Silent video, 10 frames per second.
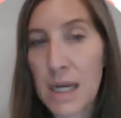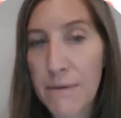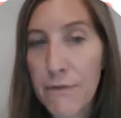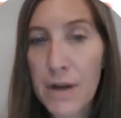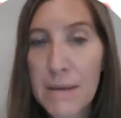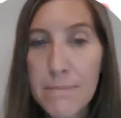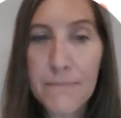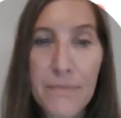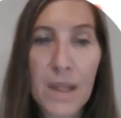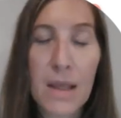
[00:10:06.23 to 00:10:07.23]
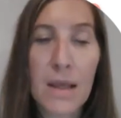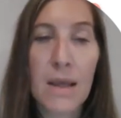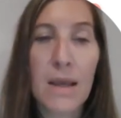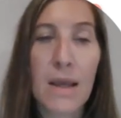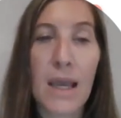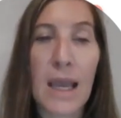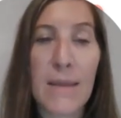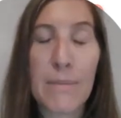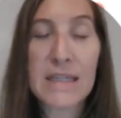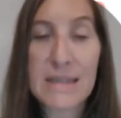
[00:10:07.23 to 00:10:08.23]
time frame.
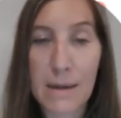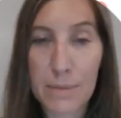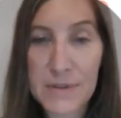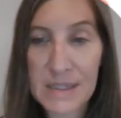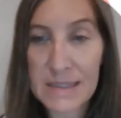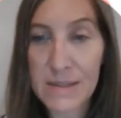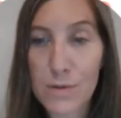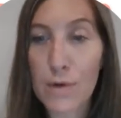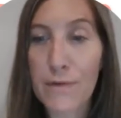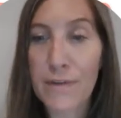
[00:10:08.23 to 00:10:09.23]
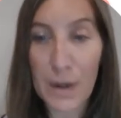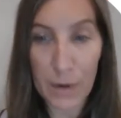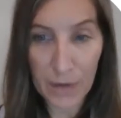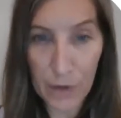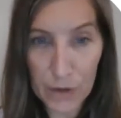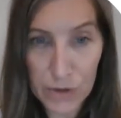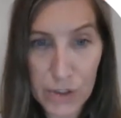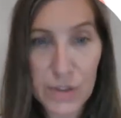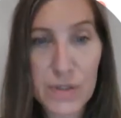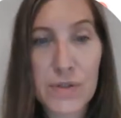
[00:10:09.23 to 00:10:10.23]
And my sample sizes were very
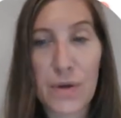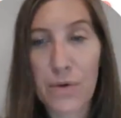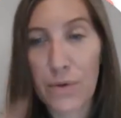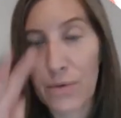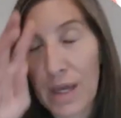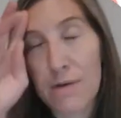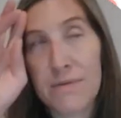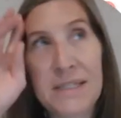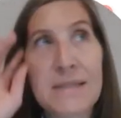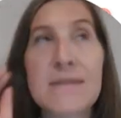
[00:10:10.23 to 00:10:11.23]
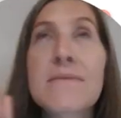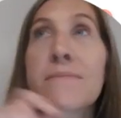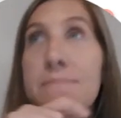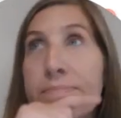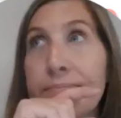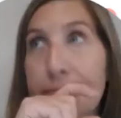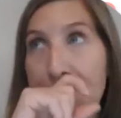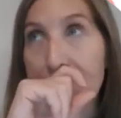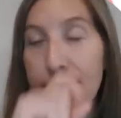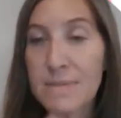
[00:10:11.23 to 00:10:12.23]
large. So that was
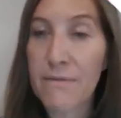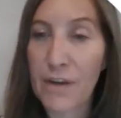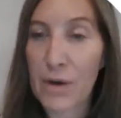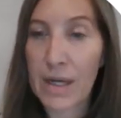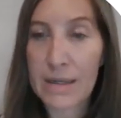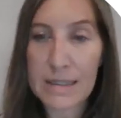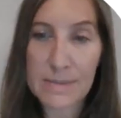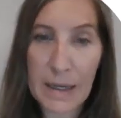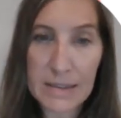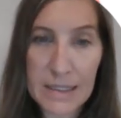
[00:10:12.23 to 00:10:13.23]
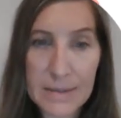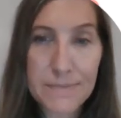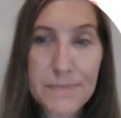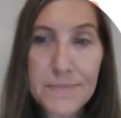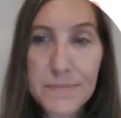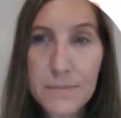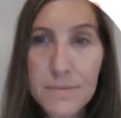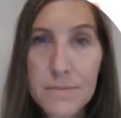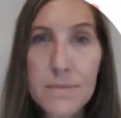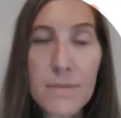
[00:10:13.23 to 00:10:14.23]
very unexpected.
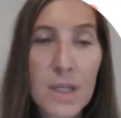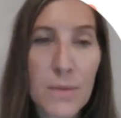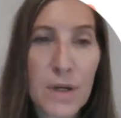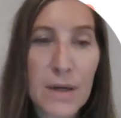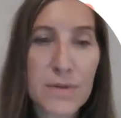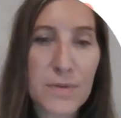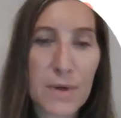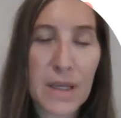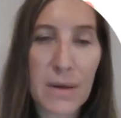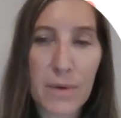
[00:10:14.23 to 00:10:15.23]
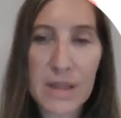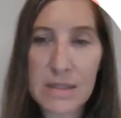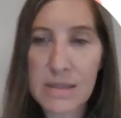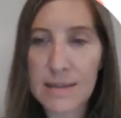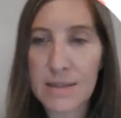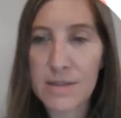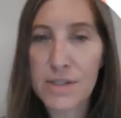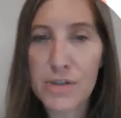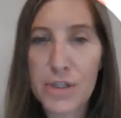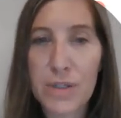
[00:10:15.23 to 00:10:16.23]
When I was working with the
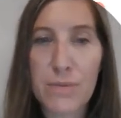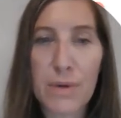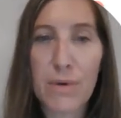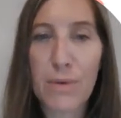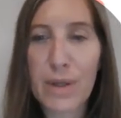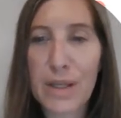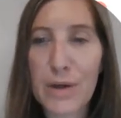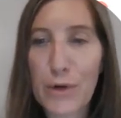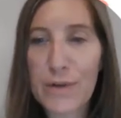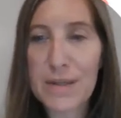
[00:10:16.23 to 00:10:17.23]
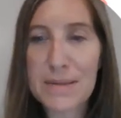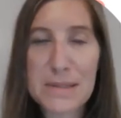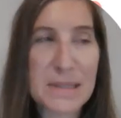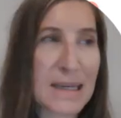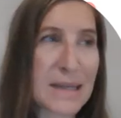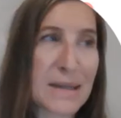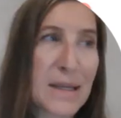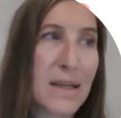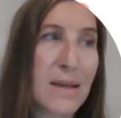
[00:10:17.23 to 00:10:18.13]
statistician, we were really nervous that